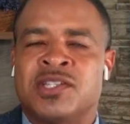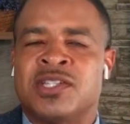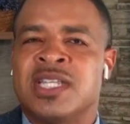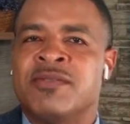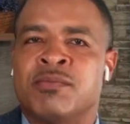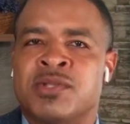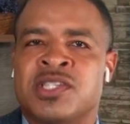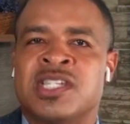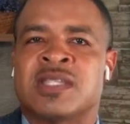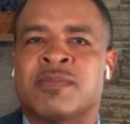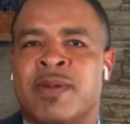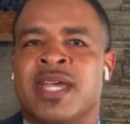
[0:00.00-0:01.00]
should even
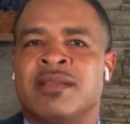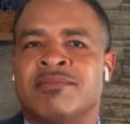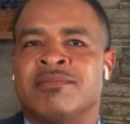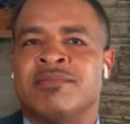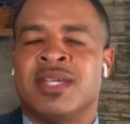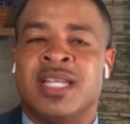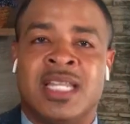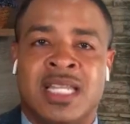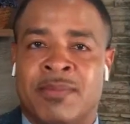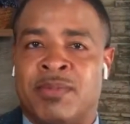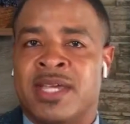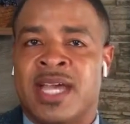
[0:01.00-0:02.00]
participate in the
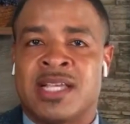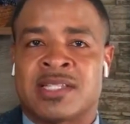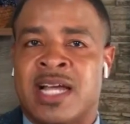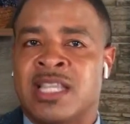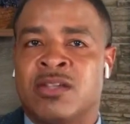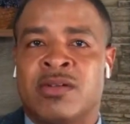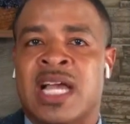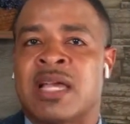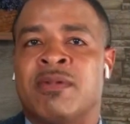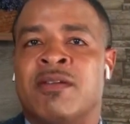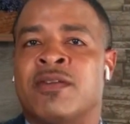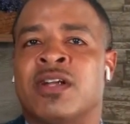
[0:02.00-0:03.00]
Olympic Games. And I know that
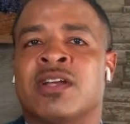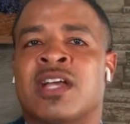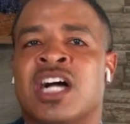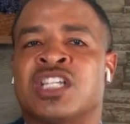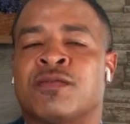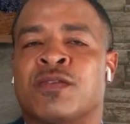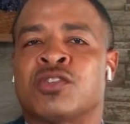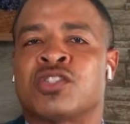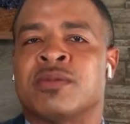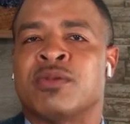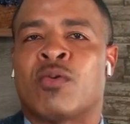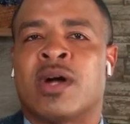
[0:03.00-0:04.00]
could be very controversial,
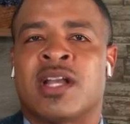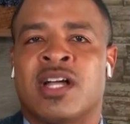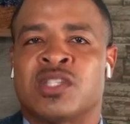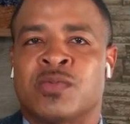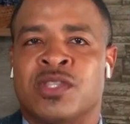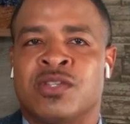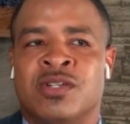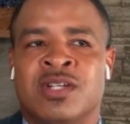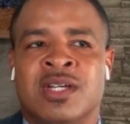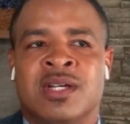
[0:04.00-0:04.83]
to be quite honest with you.